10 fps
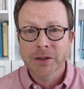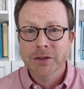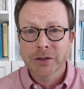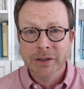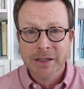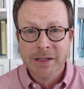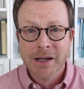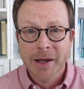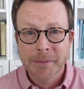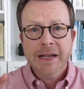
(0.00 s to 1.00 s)
during this
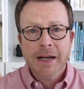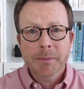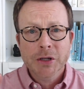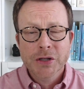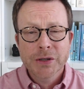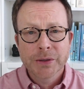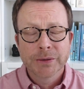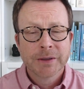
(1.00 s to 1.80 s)
time. Number 2,